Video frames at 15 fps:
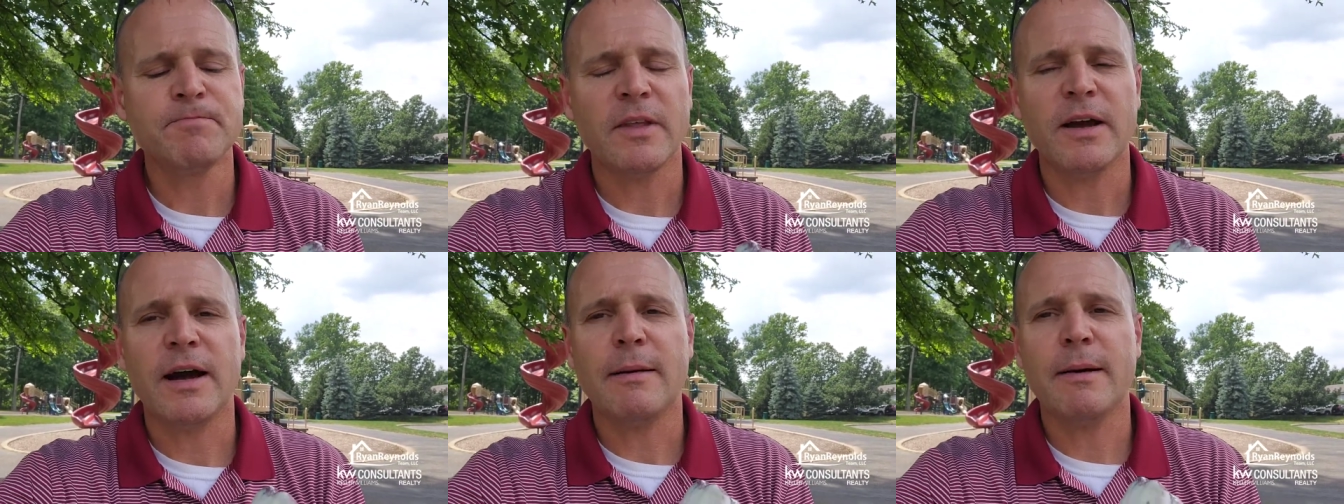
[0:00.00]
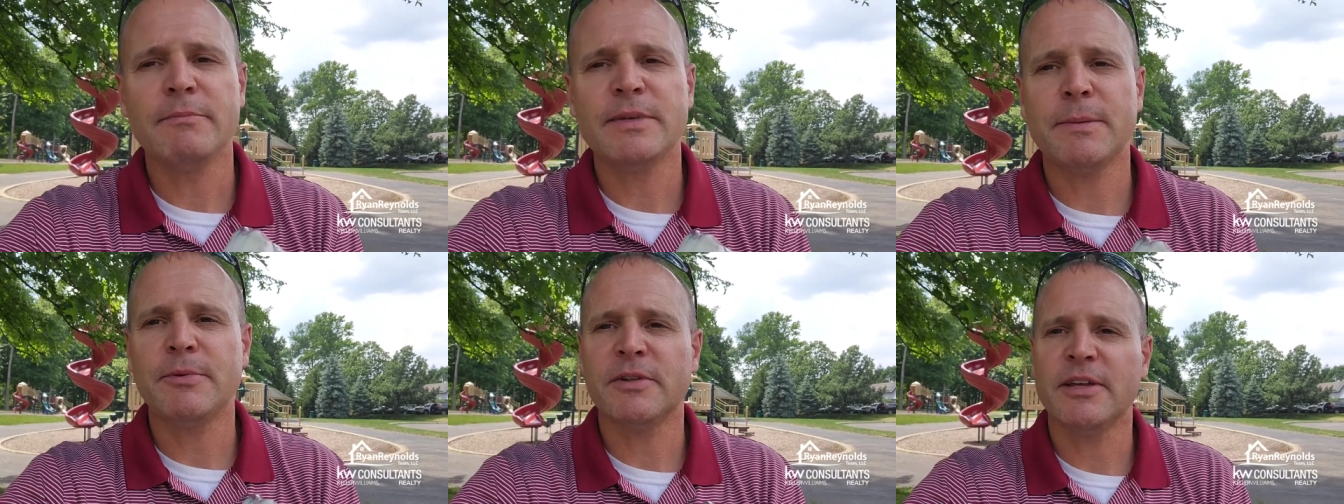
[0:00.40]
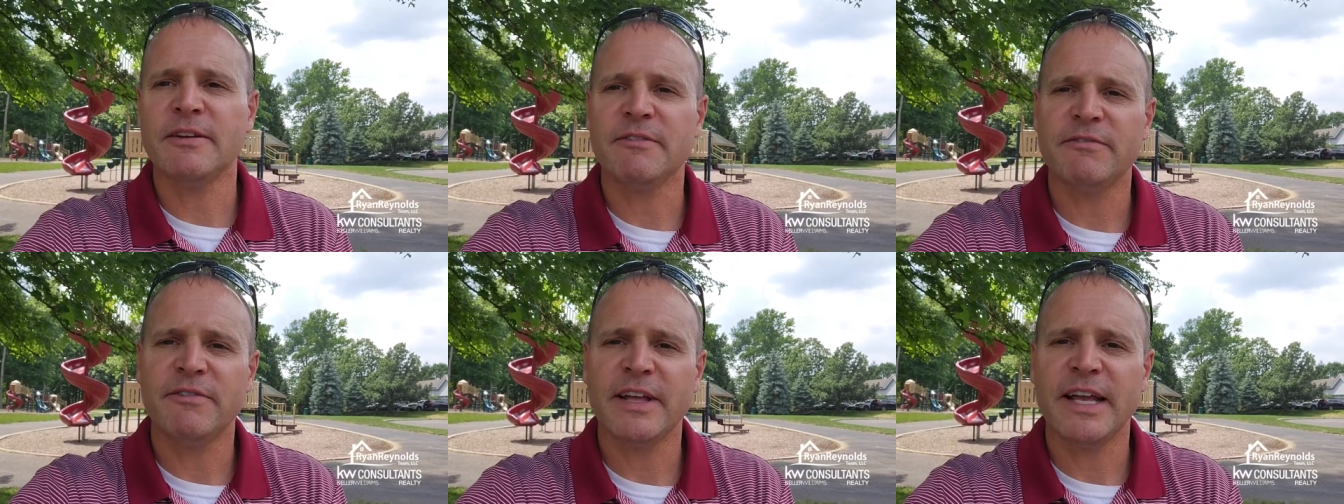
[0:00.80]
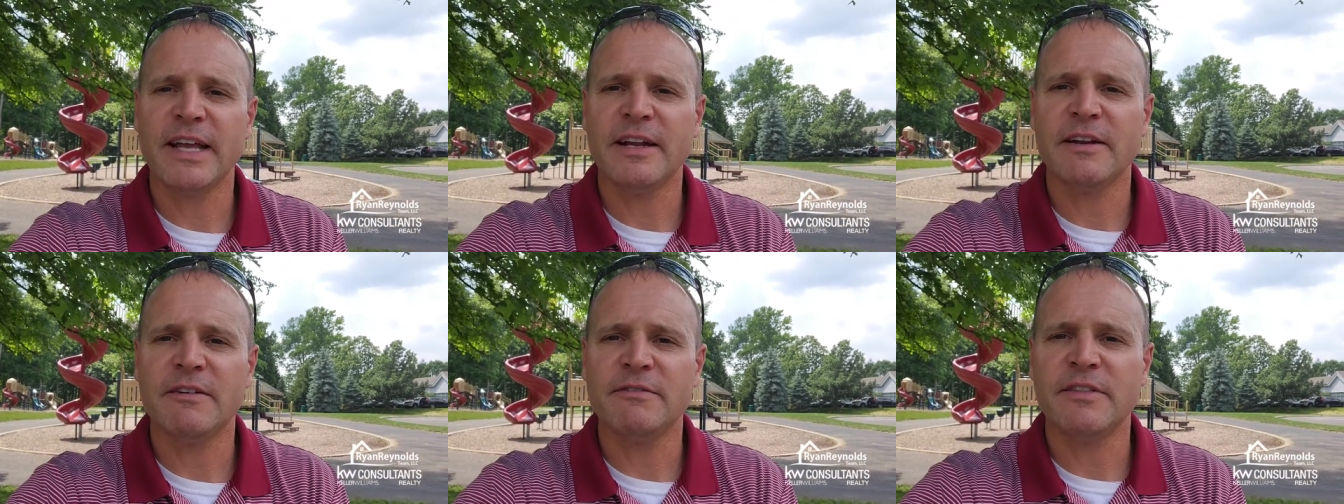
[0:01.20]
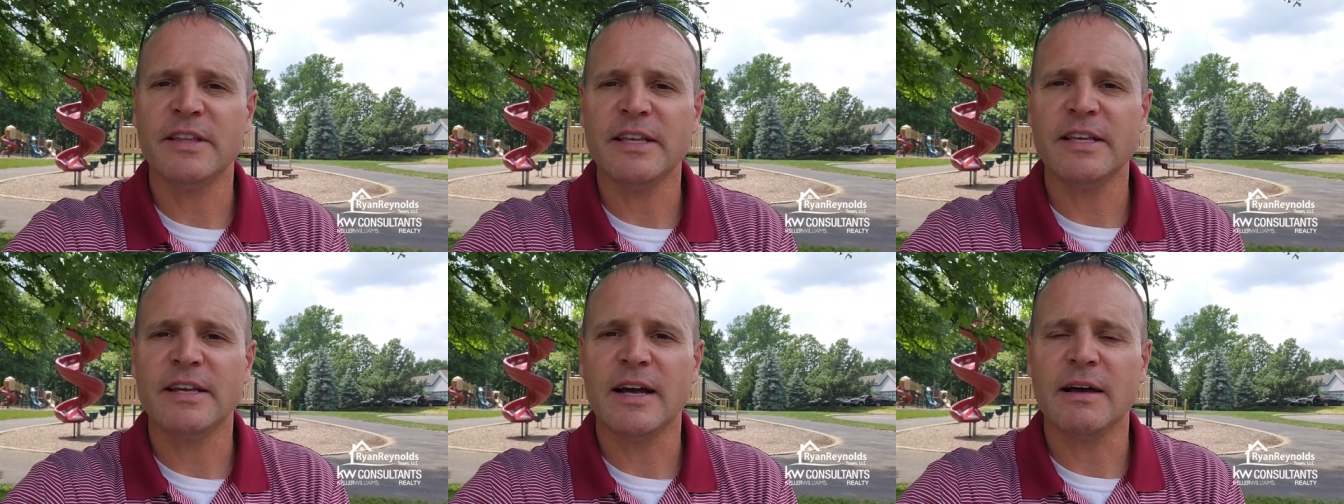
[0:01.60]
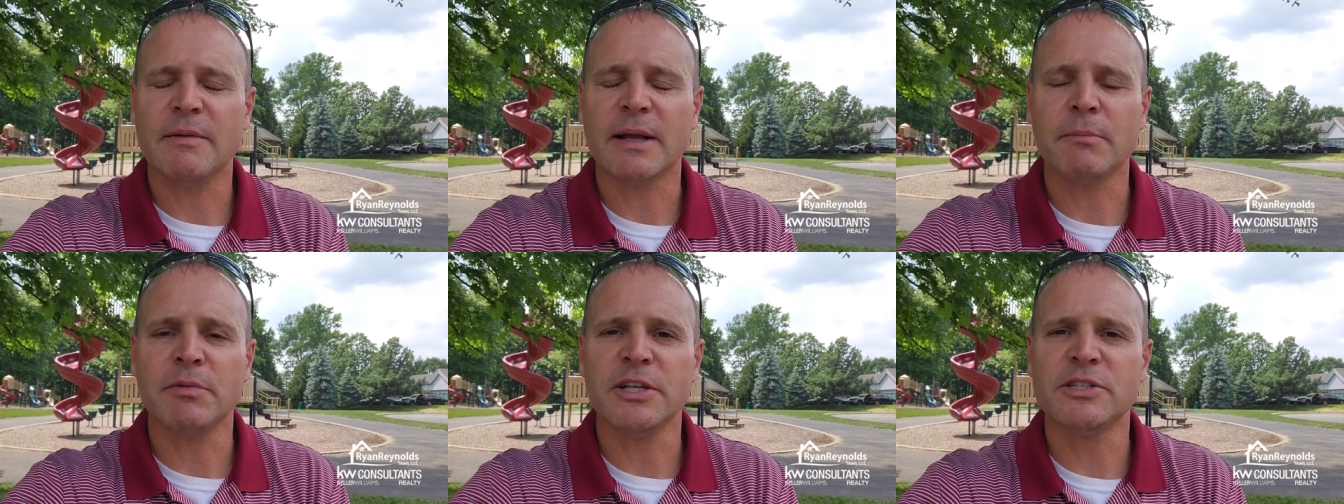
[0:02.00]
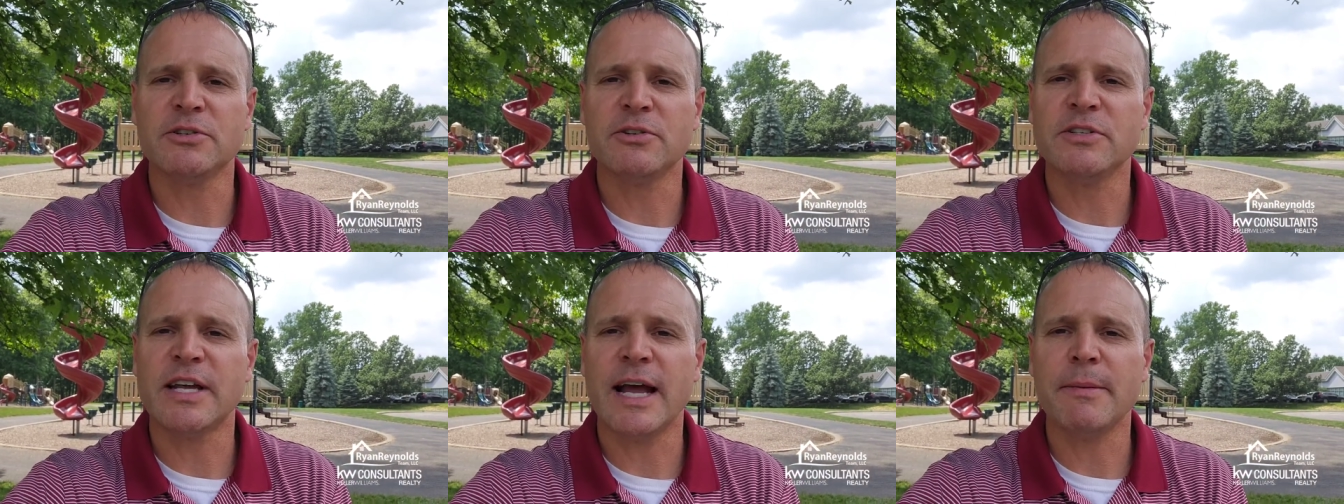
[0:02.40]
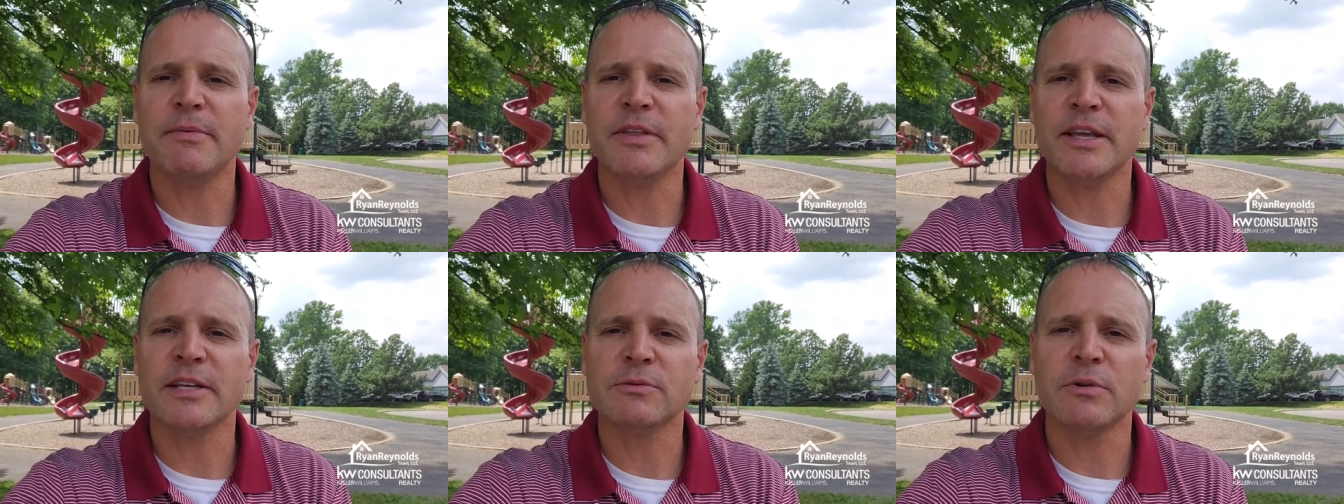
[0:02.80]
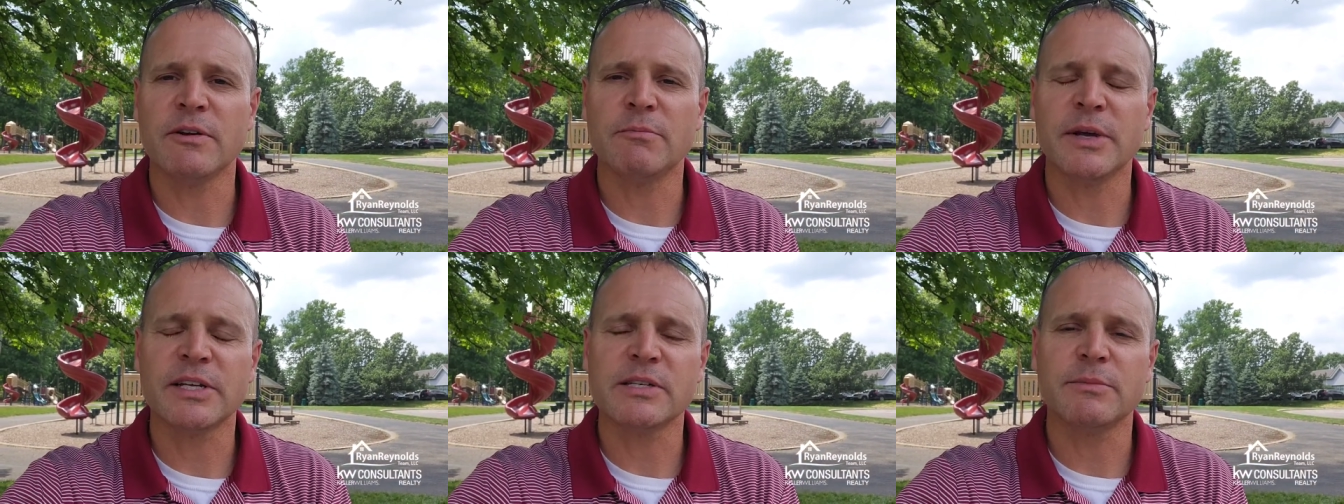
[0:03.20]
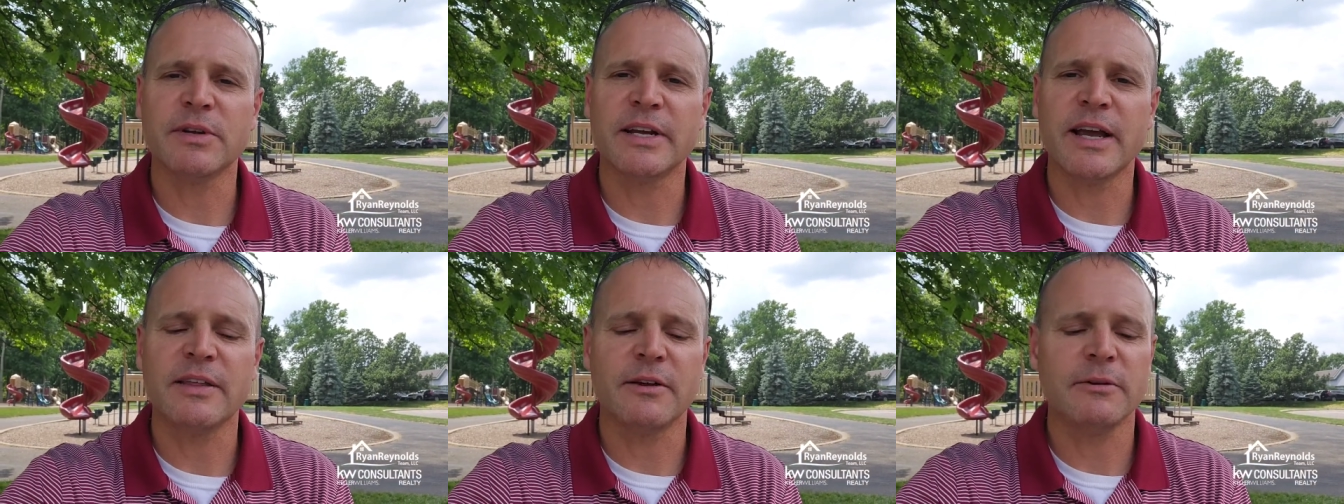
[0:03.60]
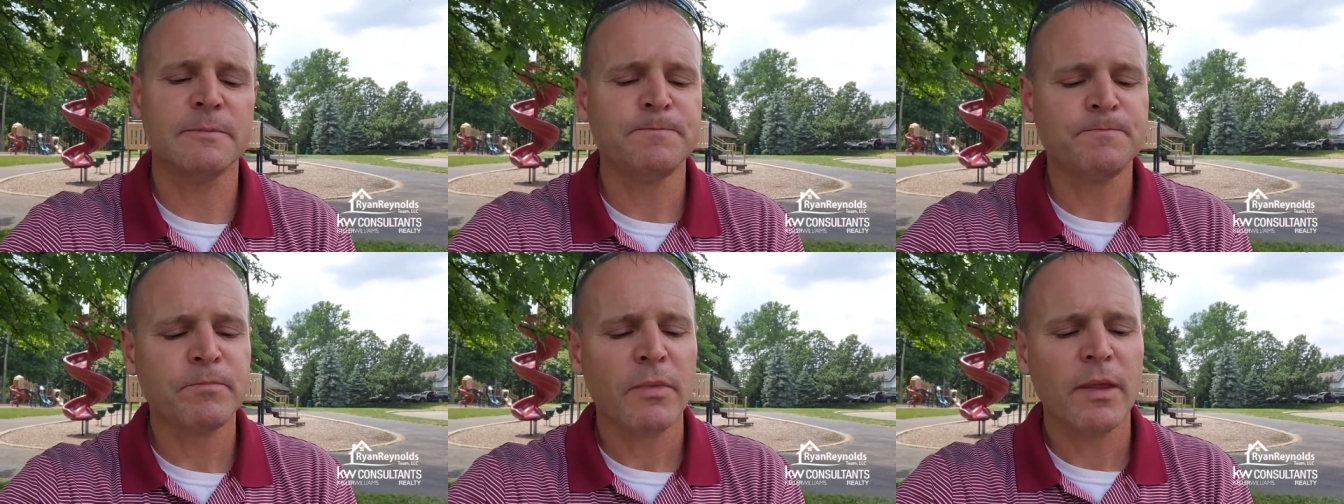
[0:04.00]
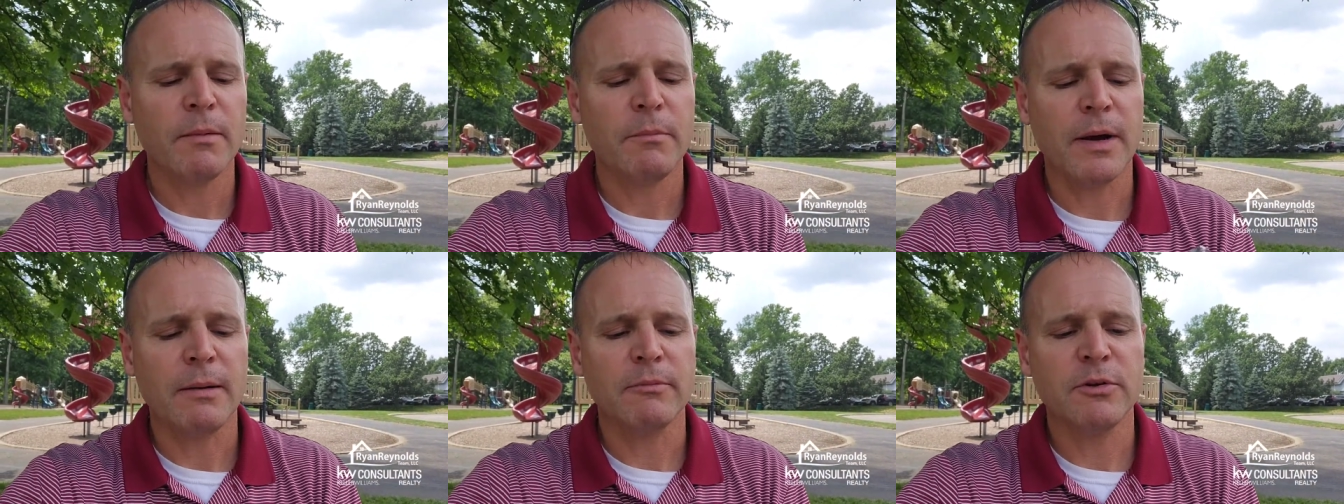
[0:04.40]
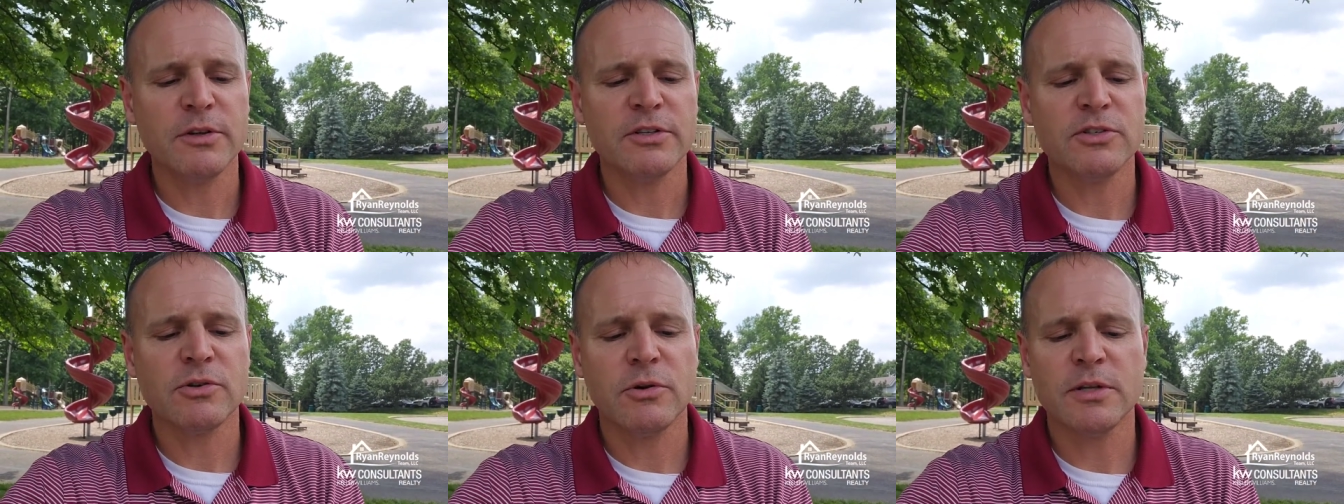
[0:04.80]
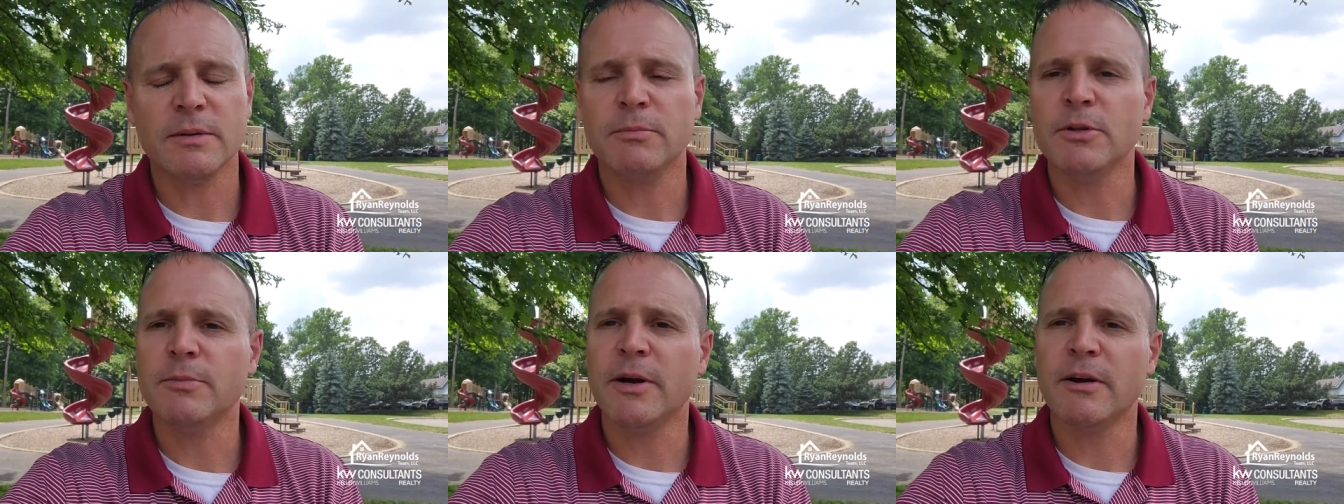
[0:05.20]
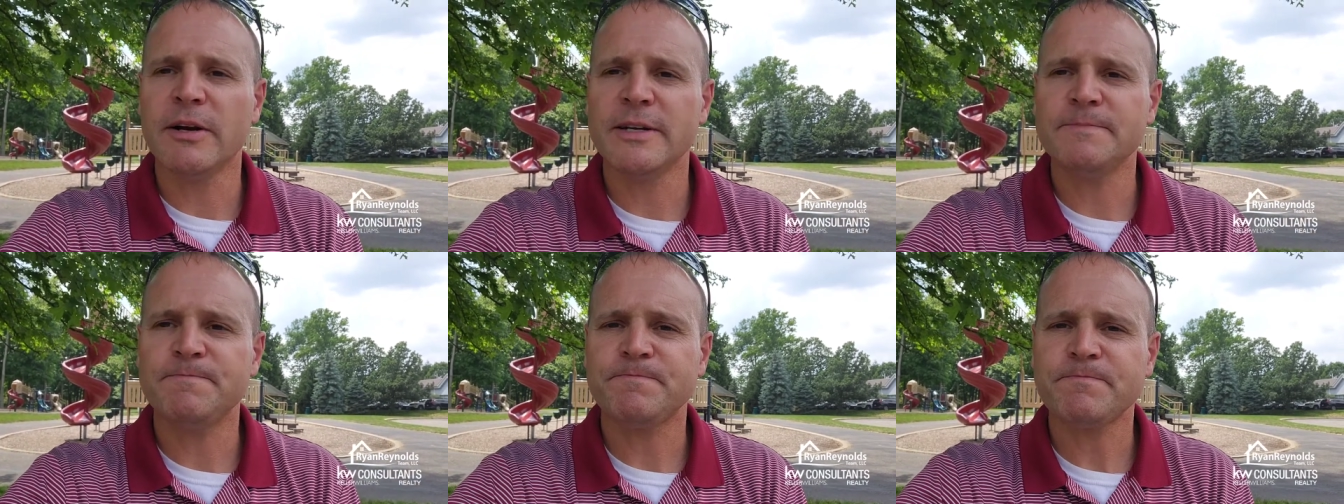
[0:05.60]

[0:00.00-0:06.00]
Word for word: Uh, I'm typically a fan of the uh, like blizzard type things where you mix them together, but I'm really enjoying the blueberry,